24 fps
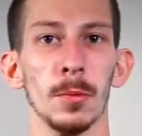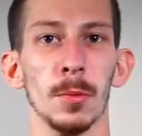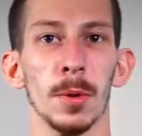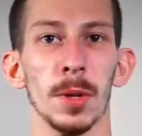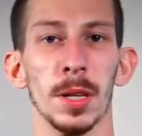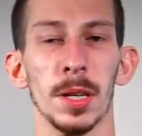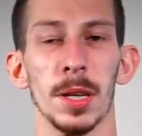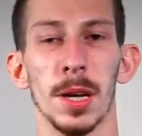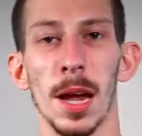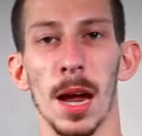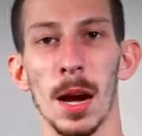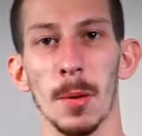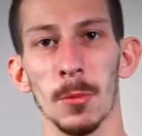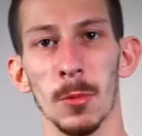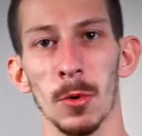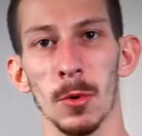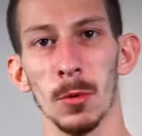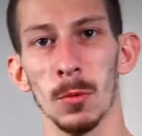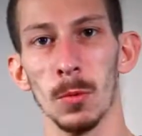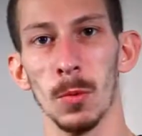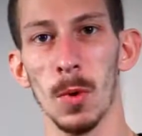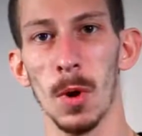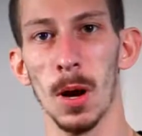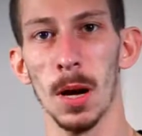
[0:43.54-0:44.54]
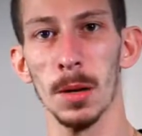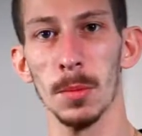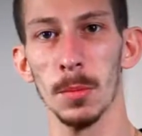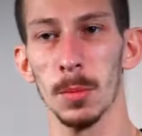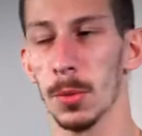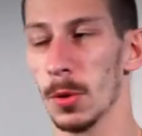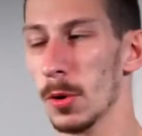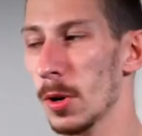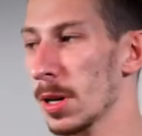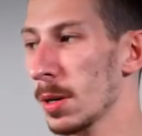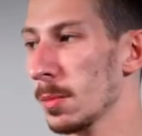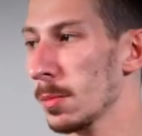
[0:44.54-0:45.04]
with camera 1.
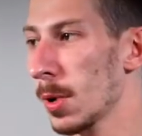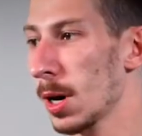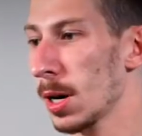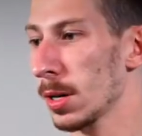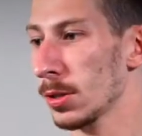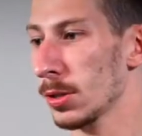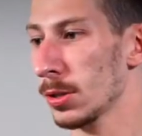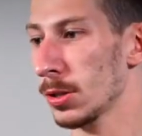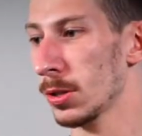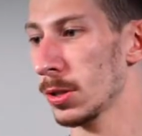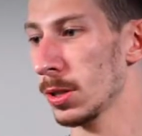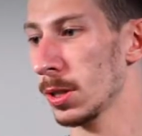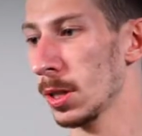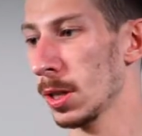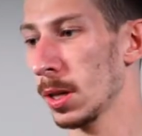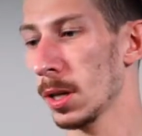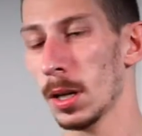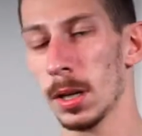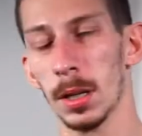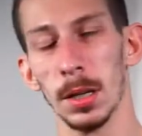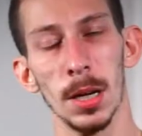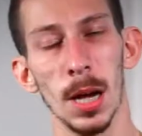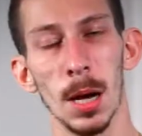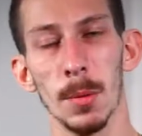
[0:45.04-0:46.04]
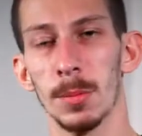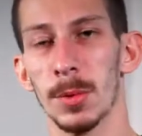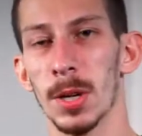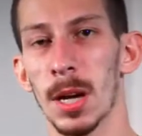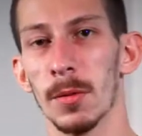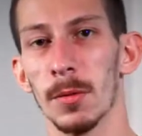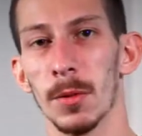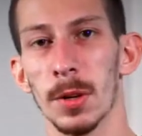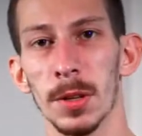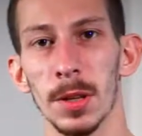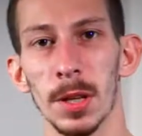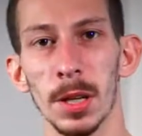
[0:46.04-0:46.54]
Pretty much kept
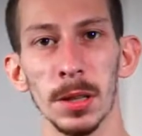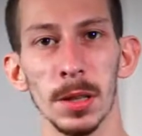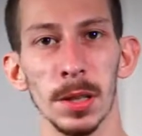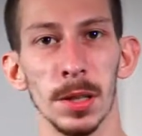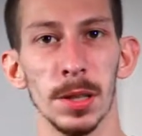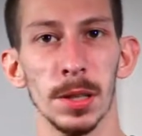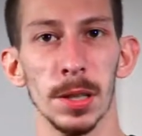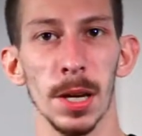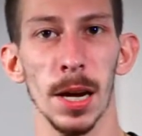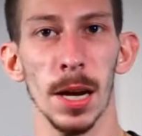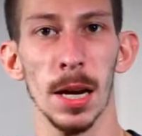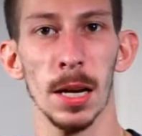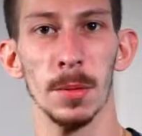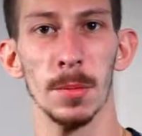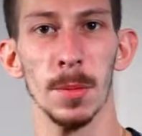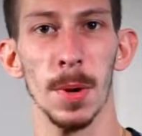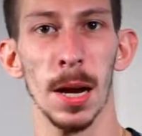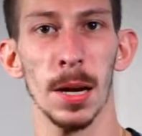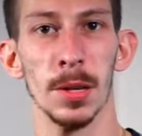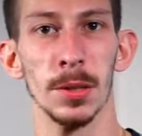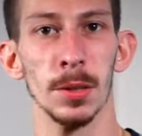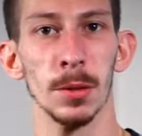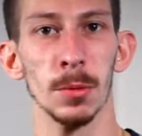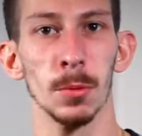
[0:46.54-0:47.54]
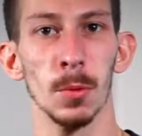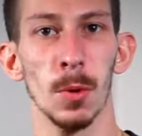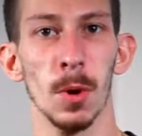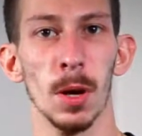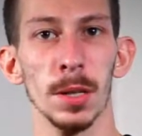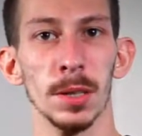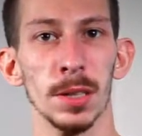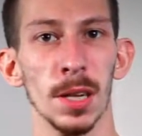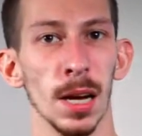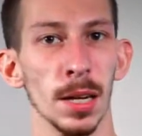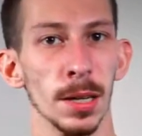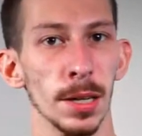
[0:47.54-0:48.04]
everything the same as it
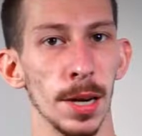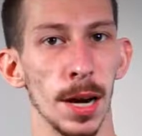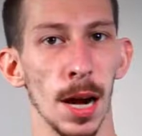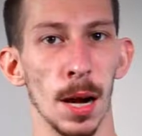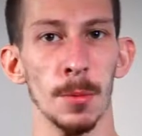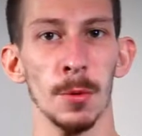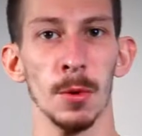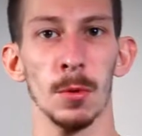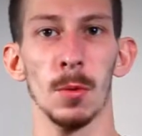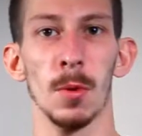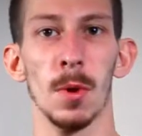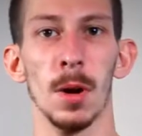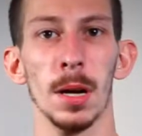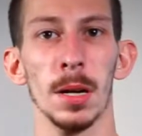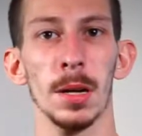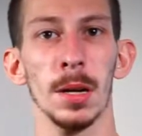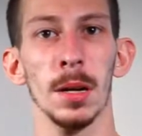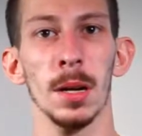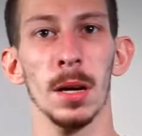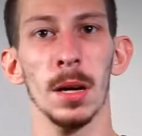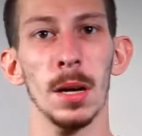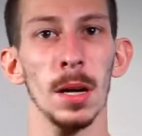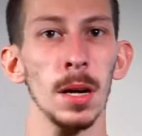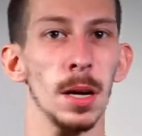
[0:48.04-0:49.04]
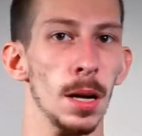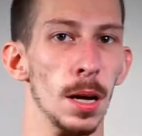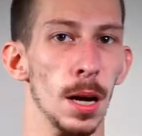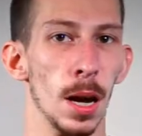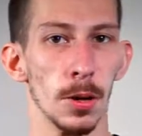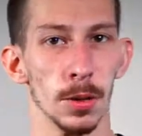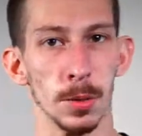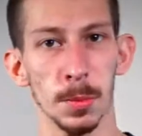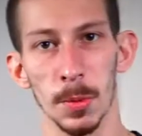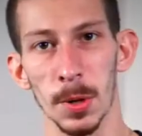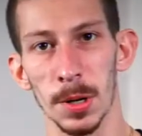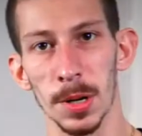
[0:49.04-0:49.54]
was on camera 1.
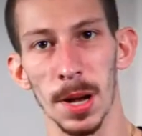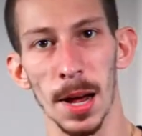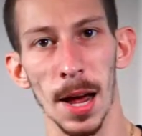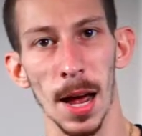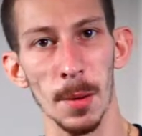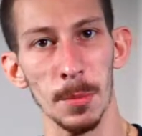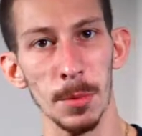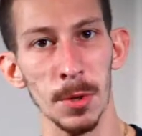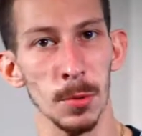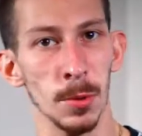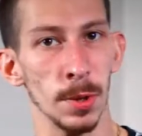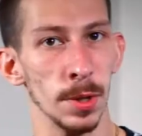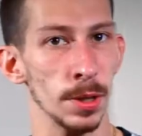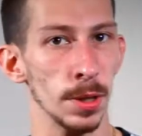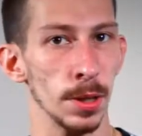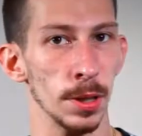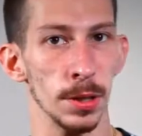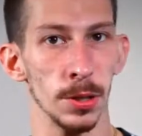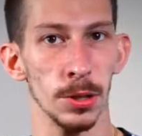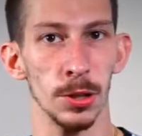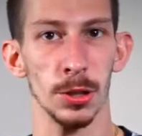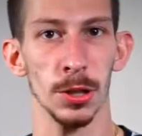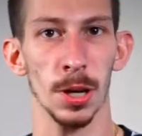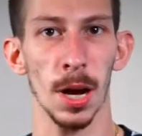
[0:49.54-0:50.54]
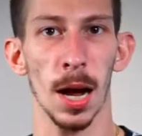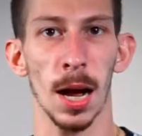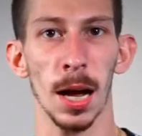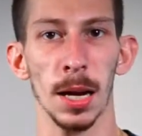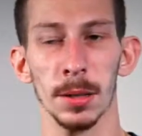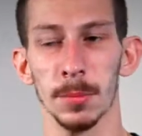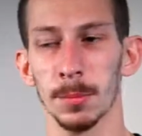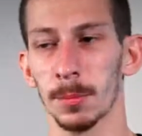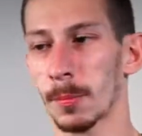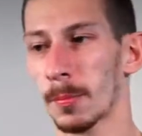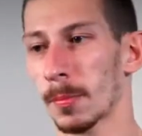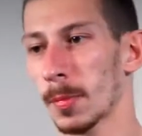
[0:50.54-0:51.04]
I was pretty happy with this
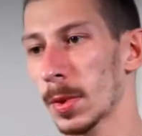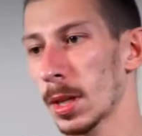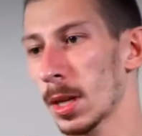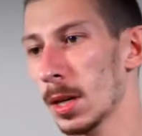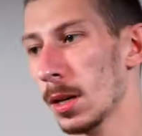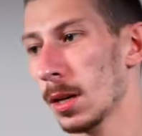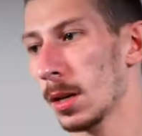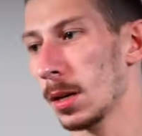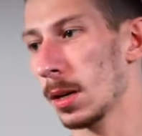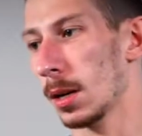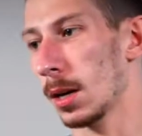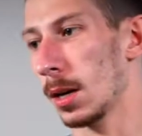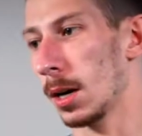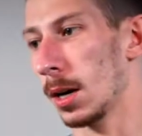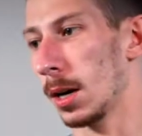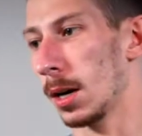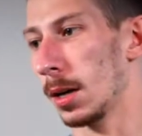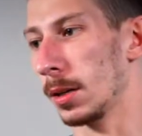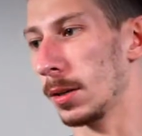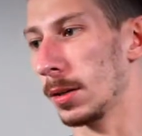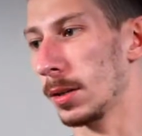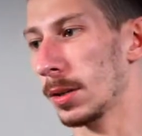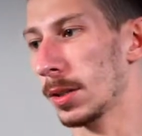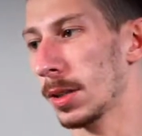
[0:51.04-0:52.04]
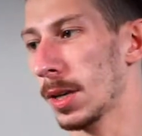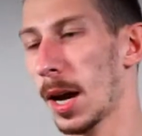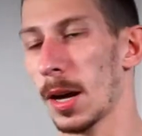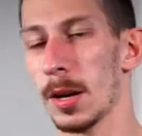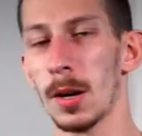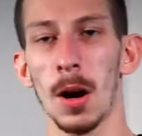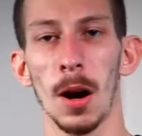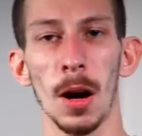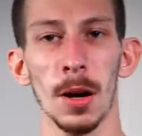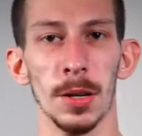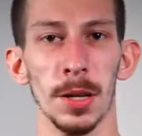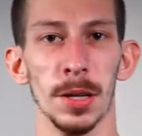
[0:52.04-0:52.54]
shot. It's kind
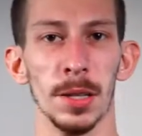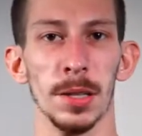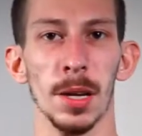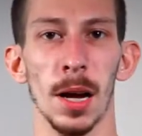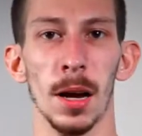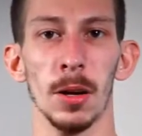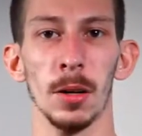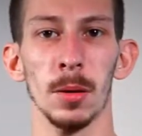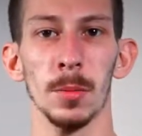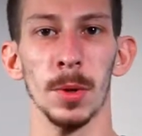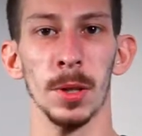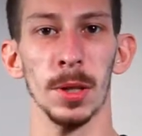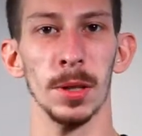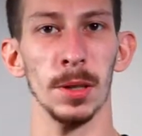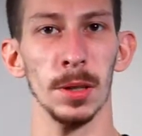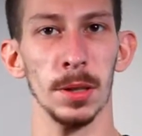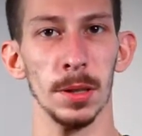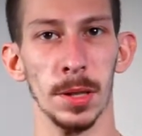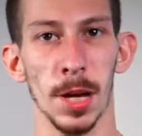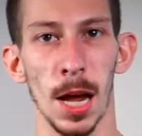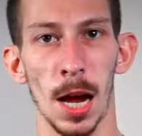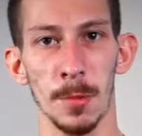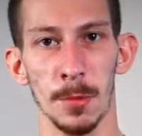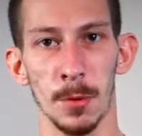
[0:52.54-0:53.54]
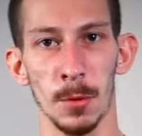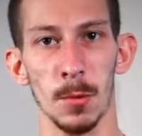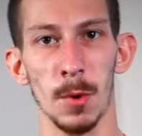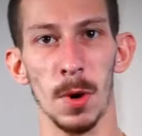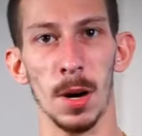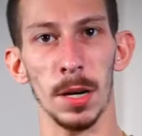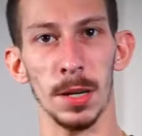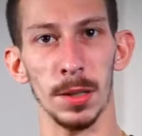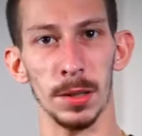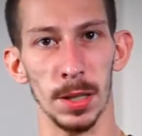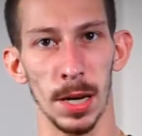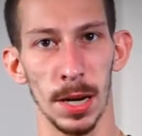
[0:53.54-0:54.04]
of hard to tell, but camera
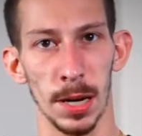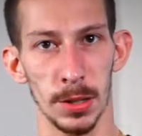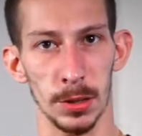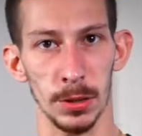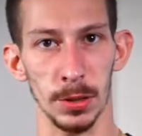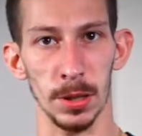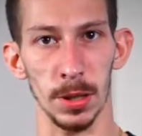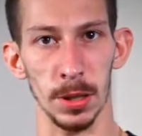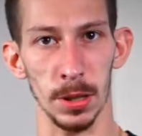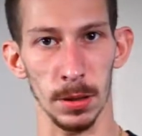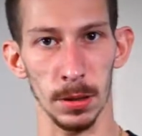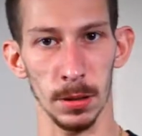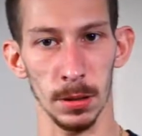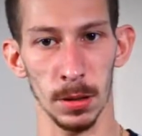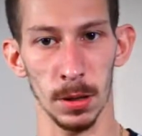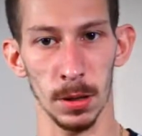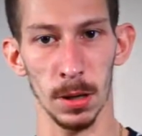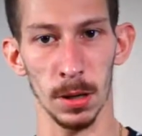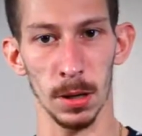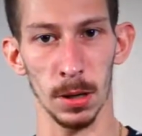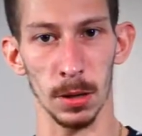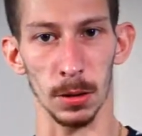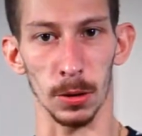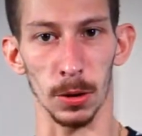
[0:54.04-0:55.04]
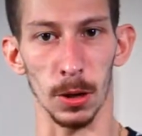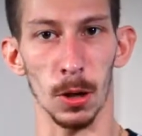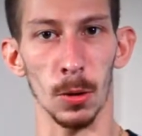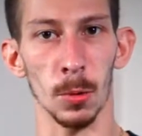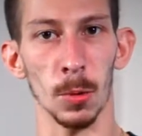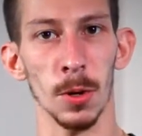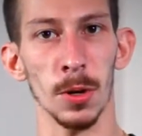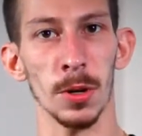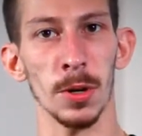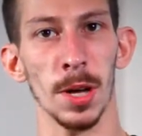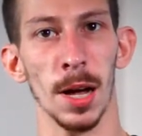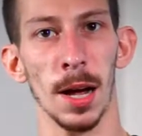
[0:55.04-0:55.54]
1 is actually
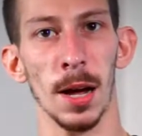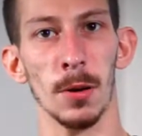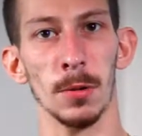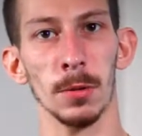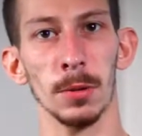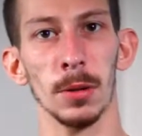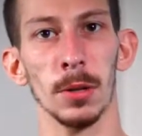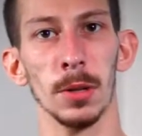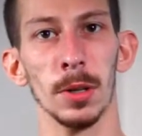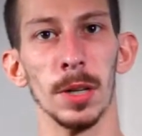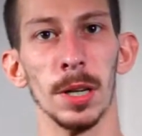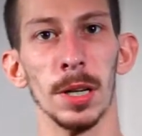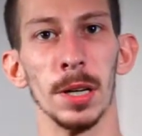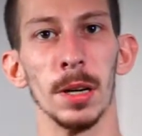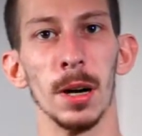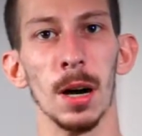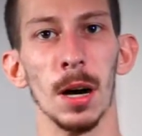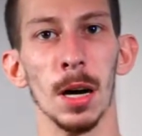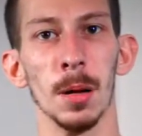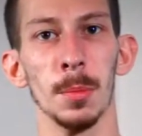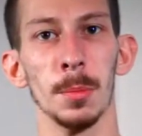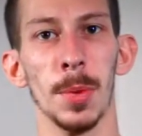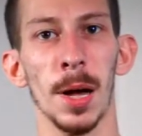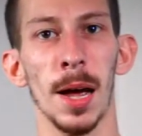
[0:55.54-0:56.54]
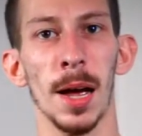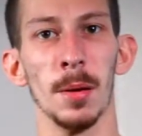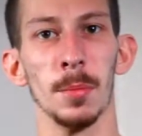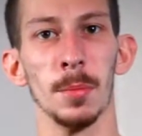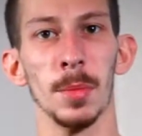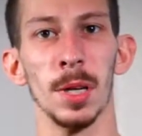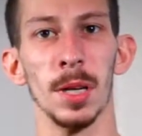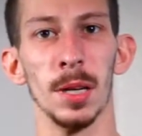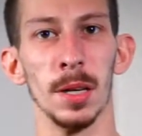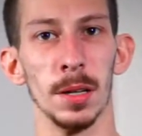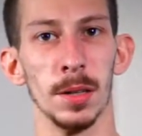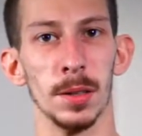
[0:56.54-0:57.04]
lower down looking up at
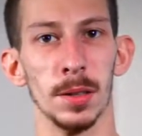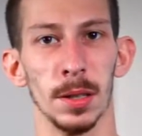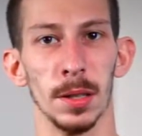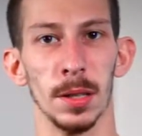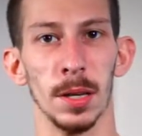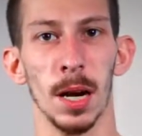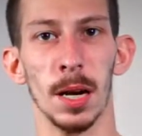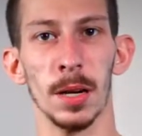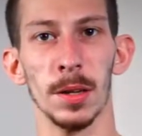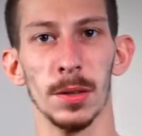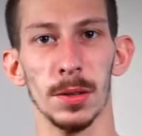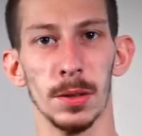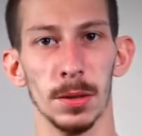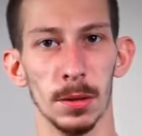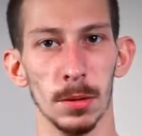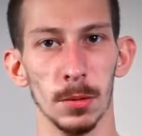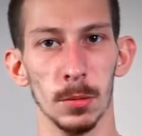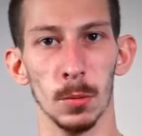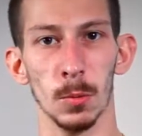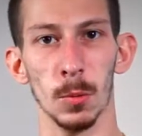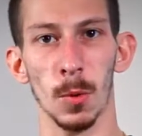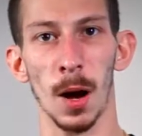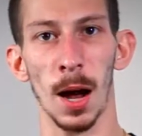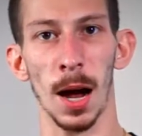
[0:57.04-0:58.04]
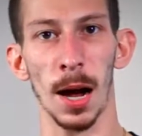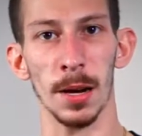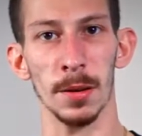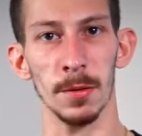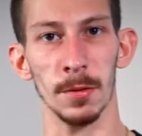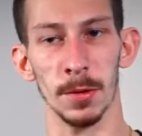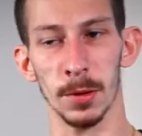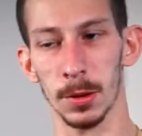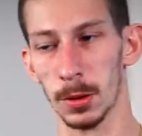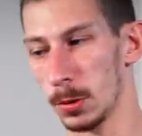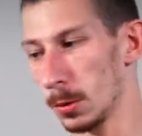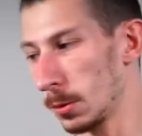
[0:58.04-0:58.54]
me, and it's a nice wide
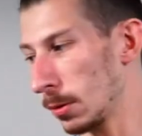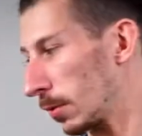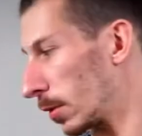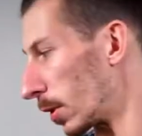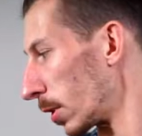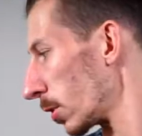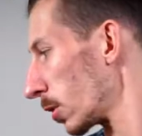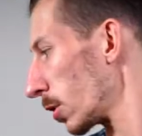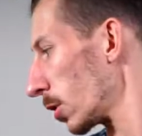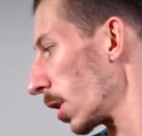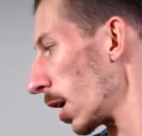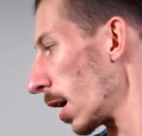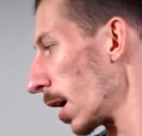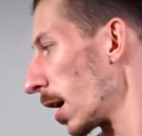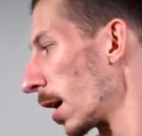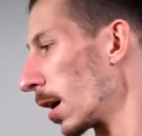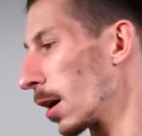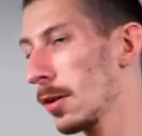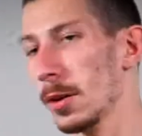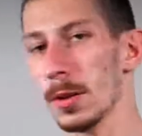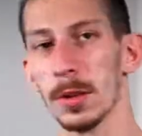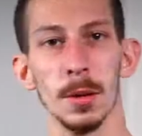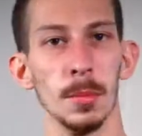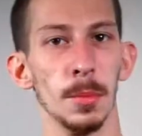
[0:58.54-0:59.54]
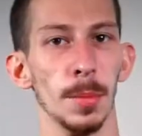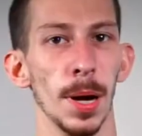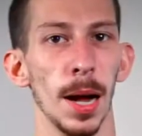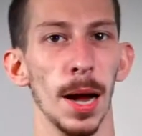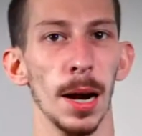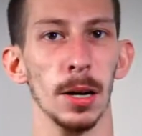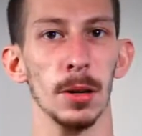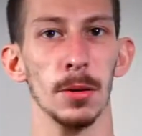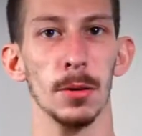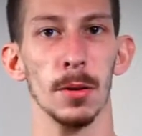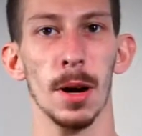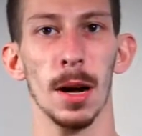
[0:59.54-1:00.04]
view of the chair and the
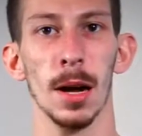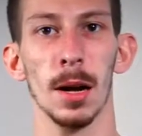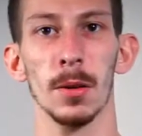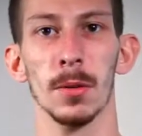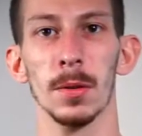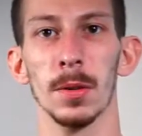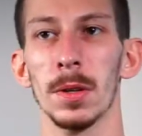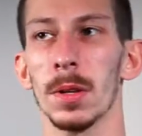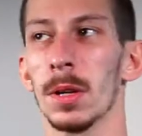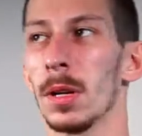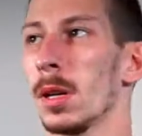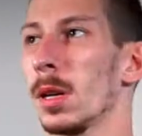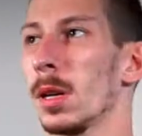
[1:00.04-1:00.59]
background.